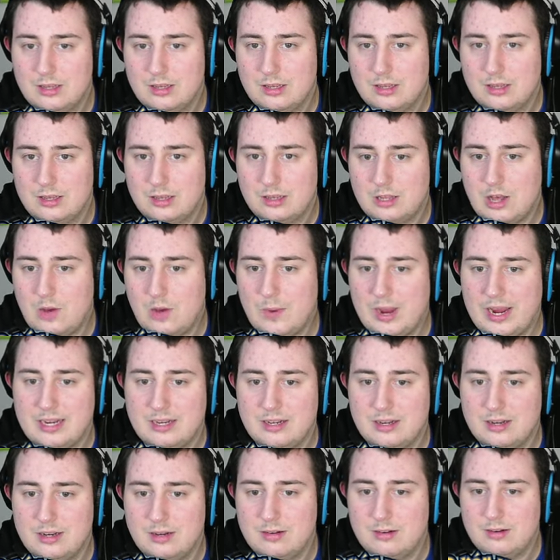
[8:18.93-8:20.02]
oh wait,
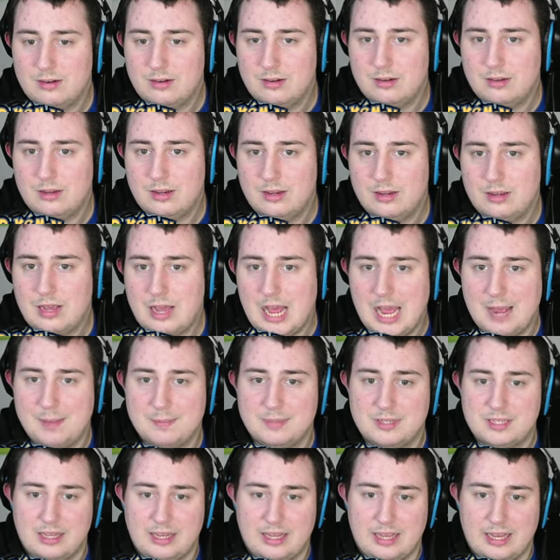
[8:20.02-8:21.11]
I'm
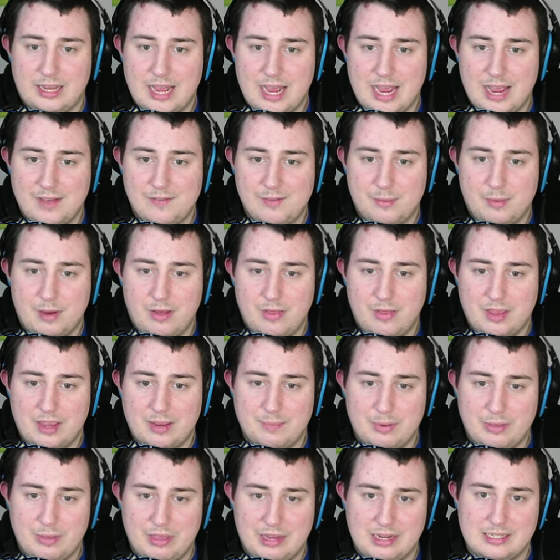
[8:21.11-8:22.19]
silly, I have a mod that can put
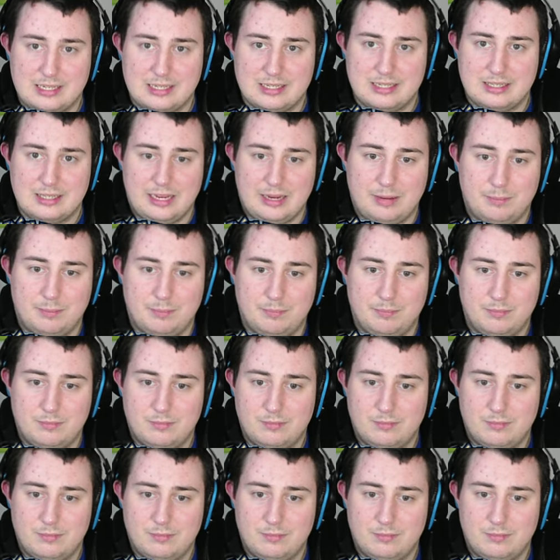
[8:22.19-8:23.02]
things to sleep,